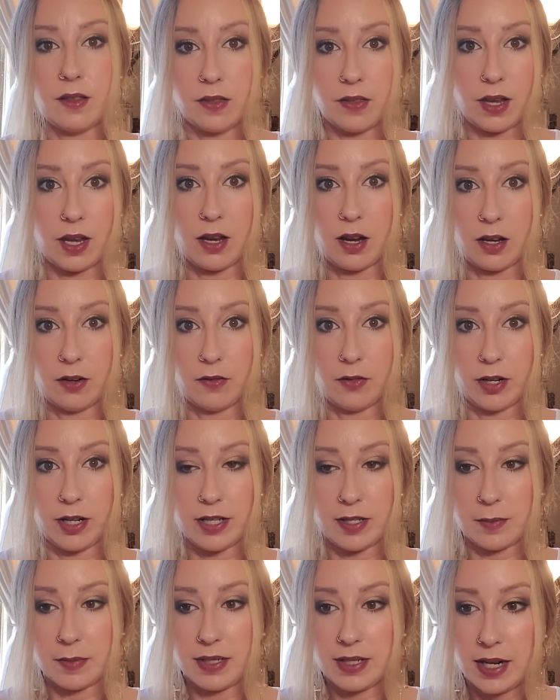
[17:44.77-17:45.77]
thank God for
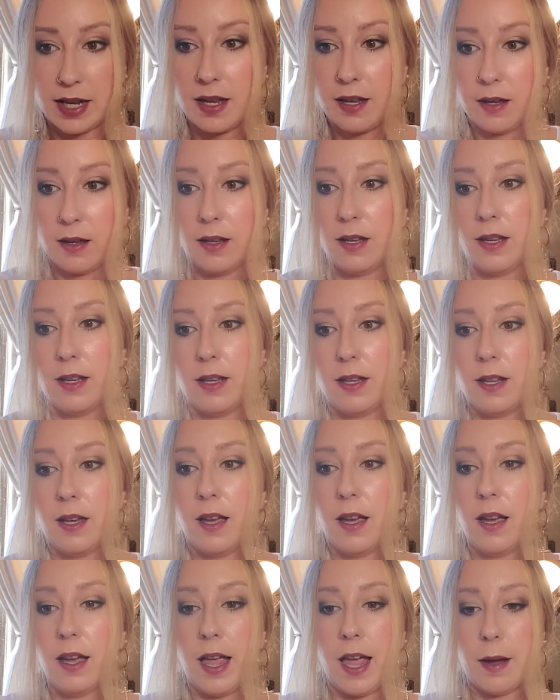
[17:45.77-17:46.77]
his mistake.
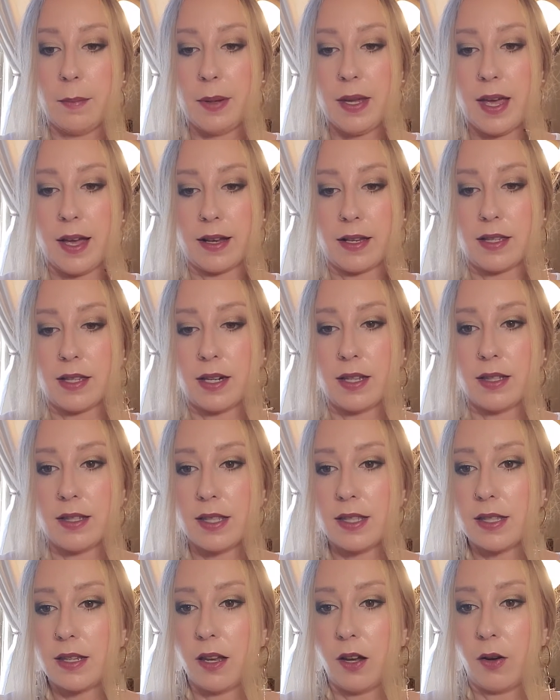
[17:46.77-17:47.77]
Happy accidents.